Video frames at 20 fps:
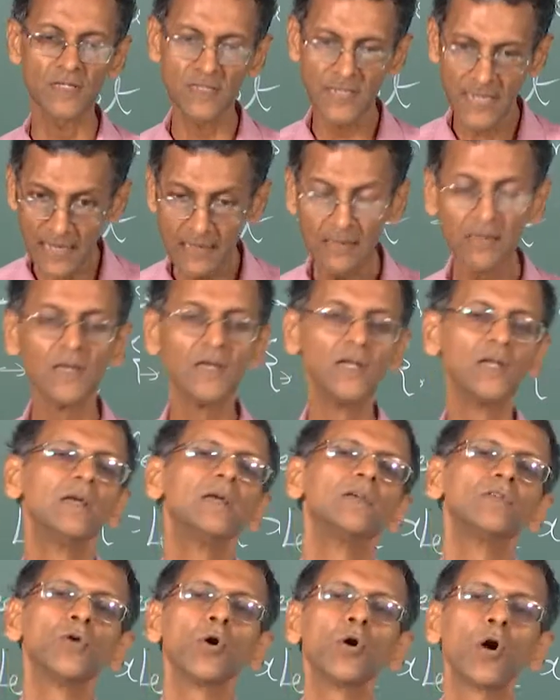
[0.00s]
is a
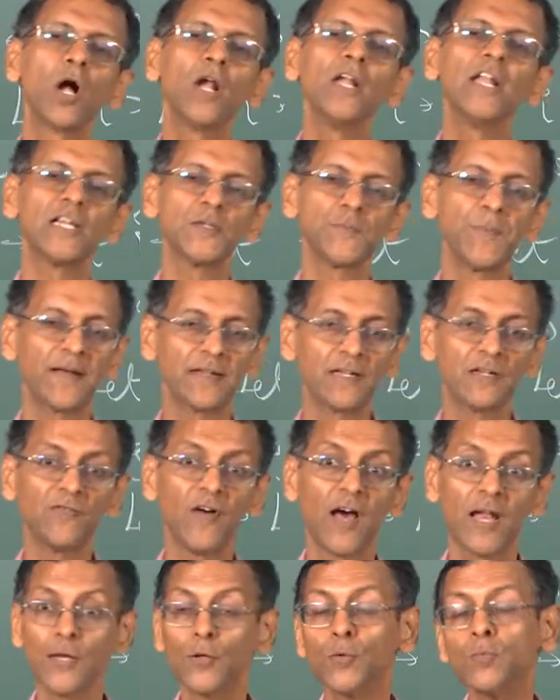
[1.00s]
so called expected
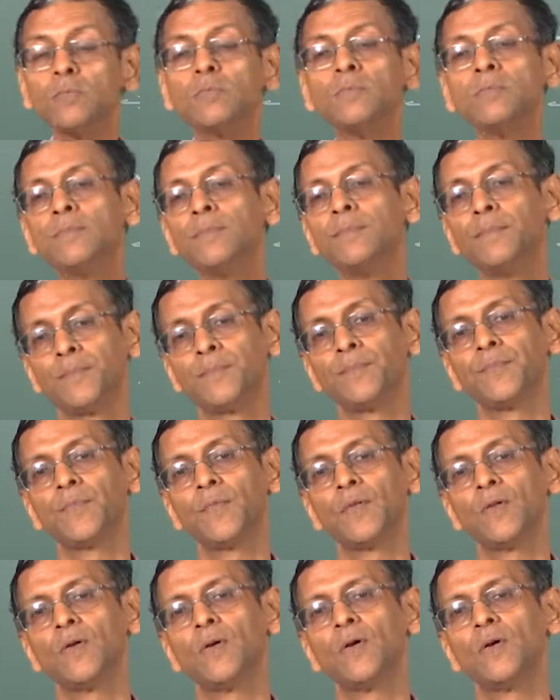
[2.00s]
value,
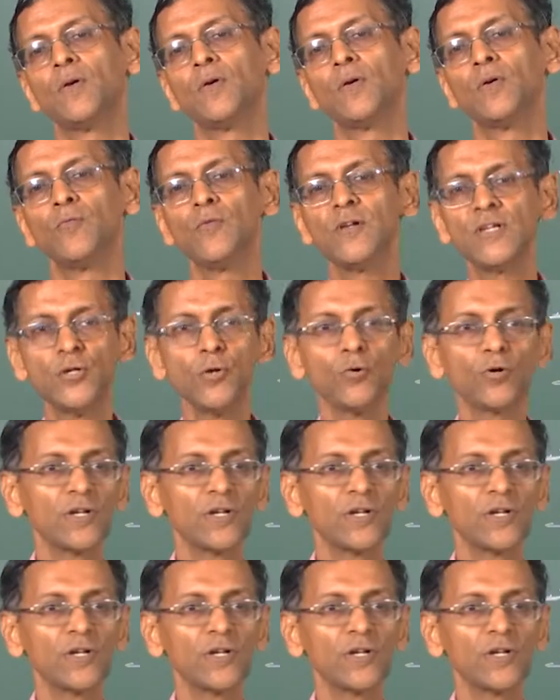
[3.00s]
which you